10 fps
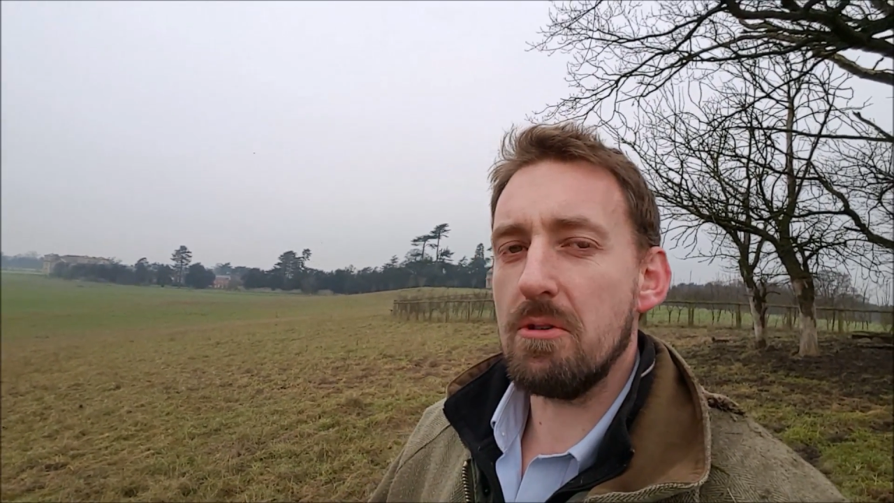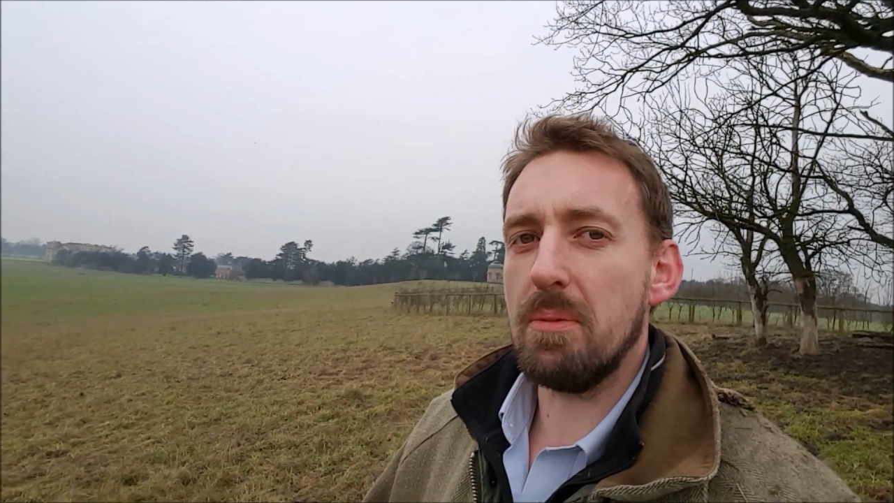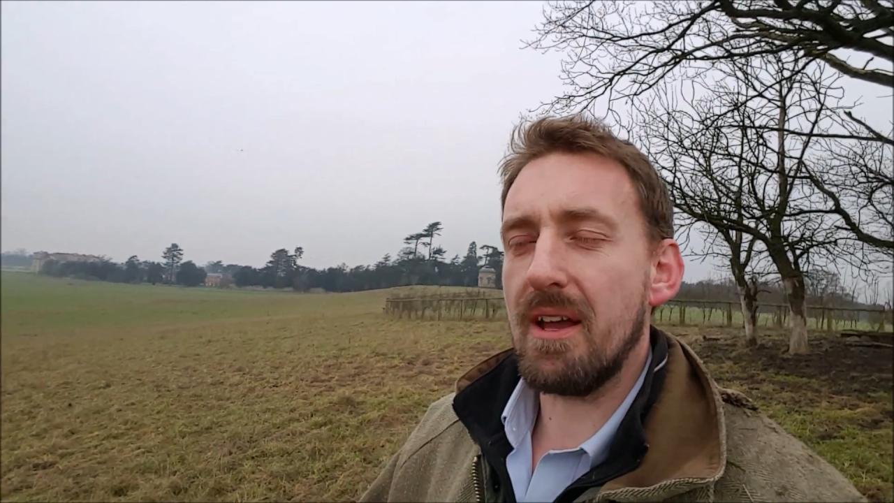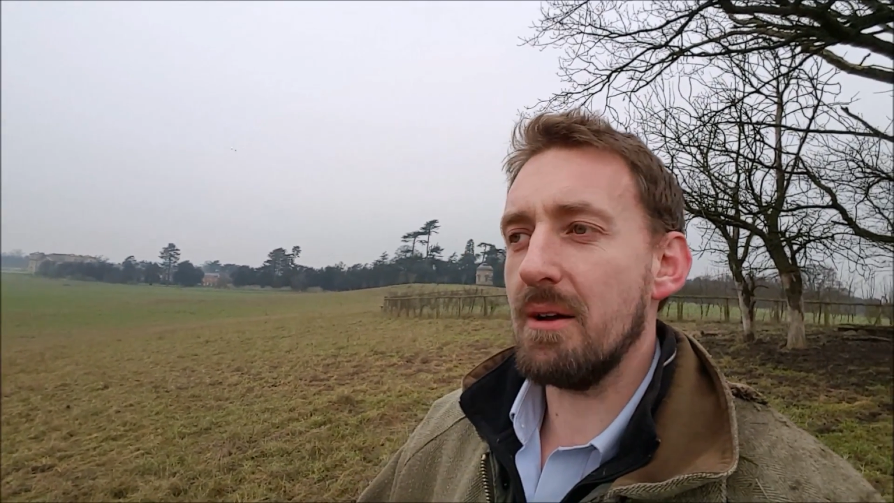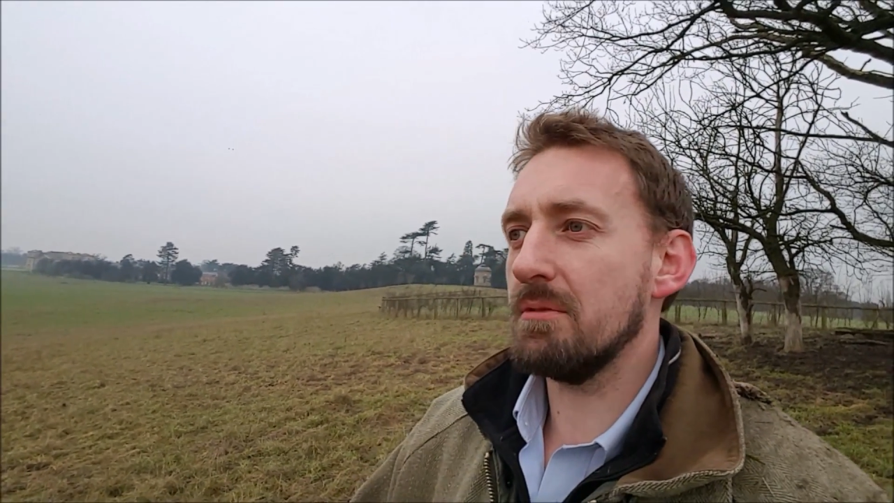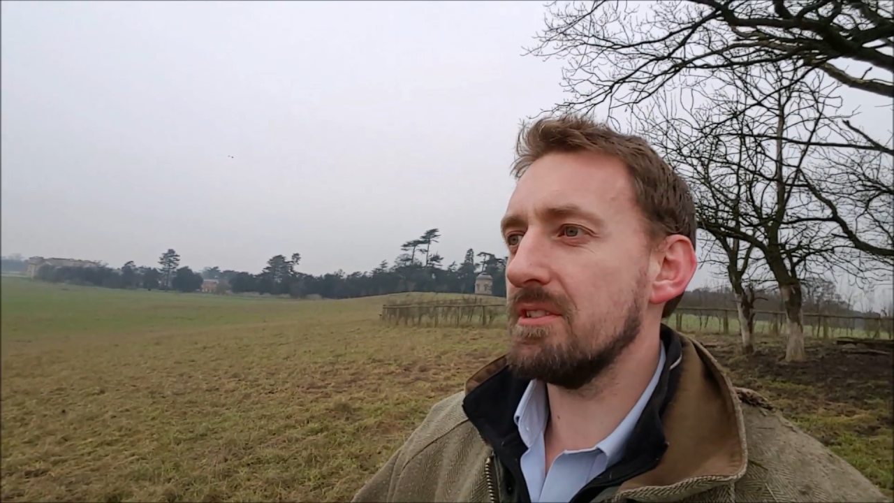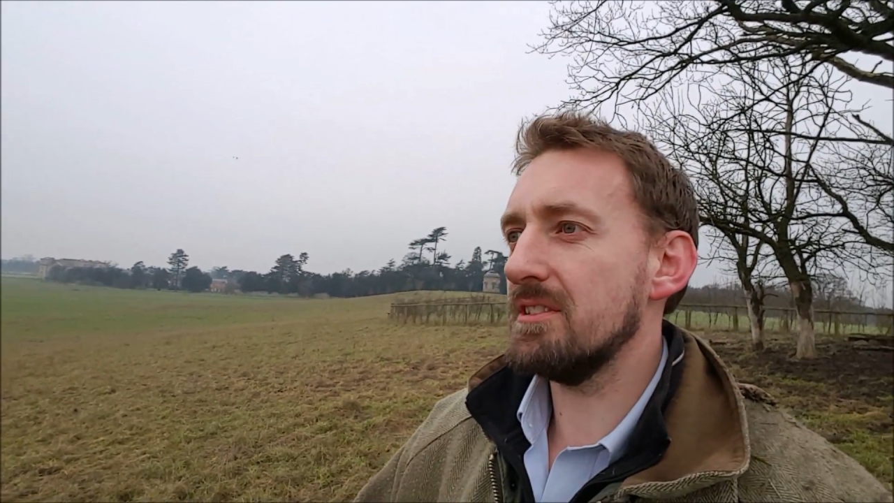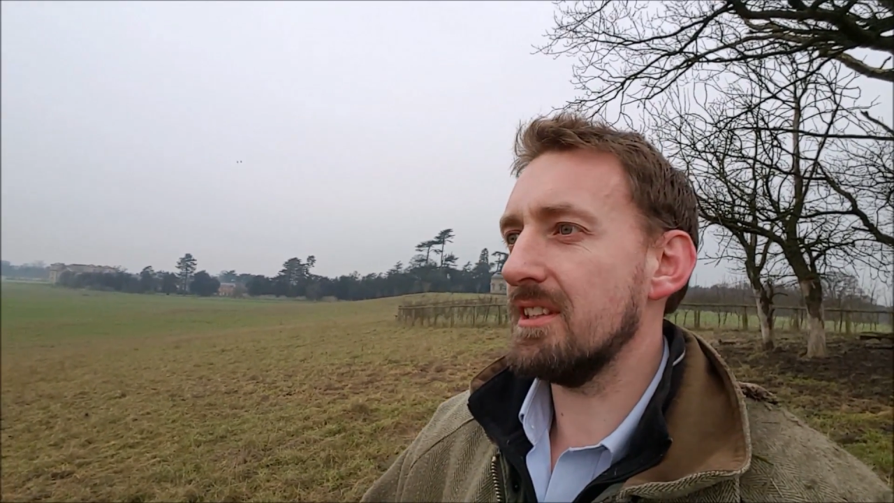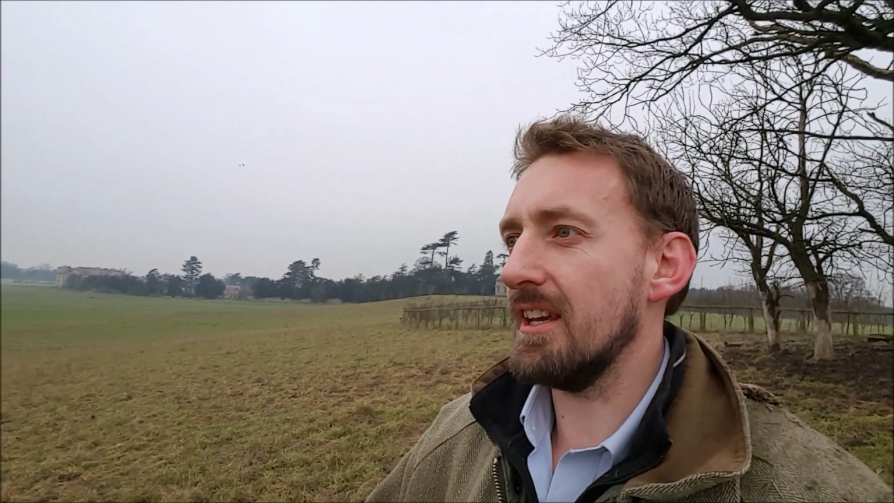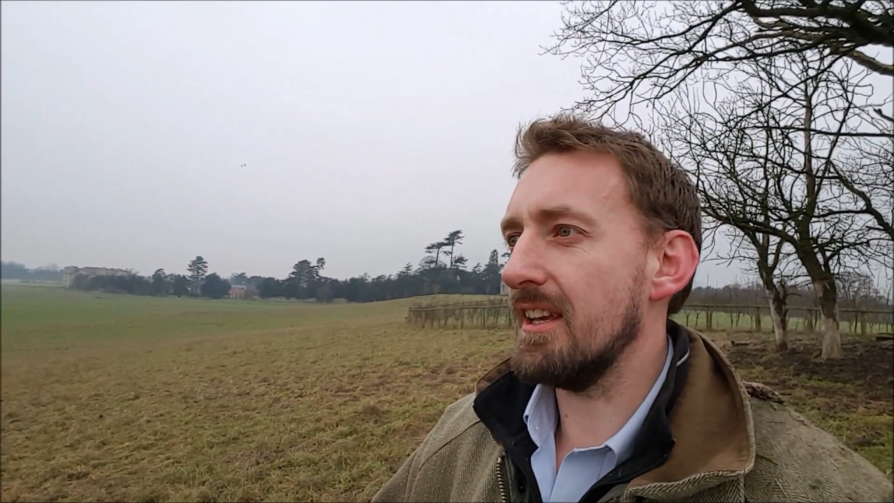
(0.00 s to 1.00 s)
you'll be able to
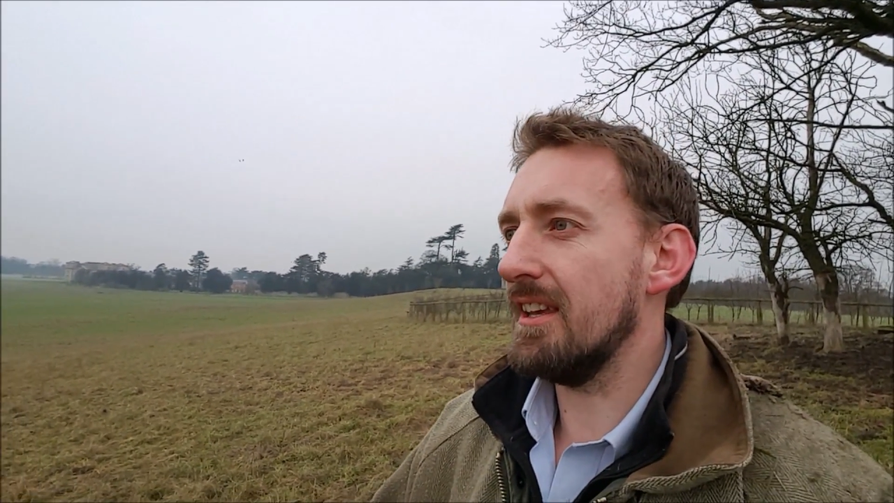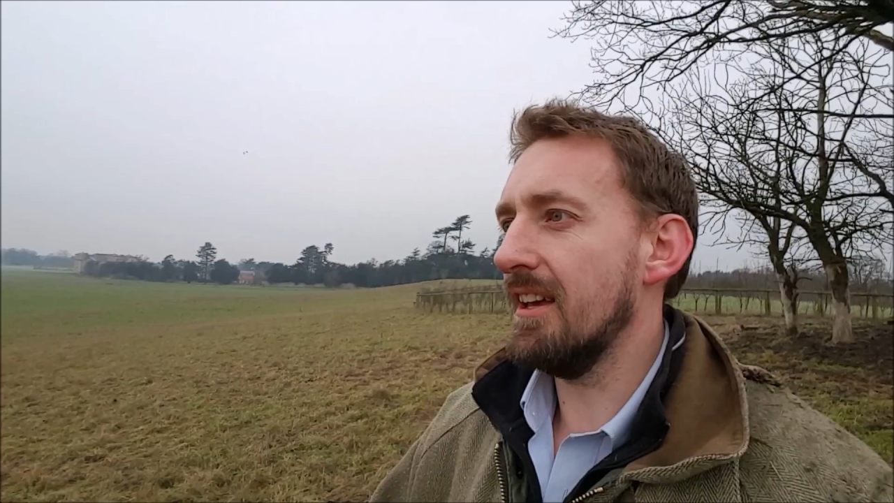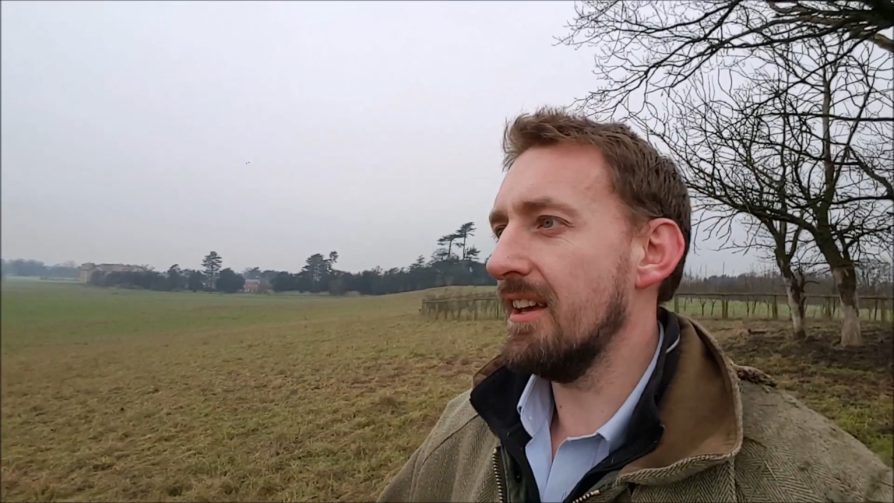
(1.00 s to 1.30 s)
see.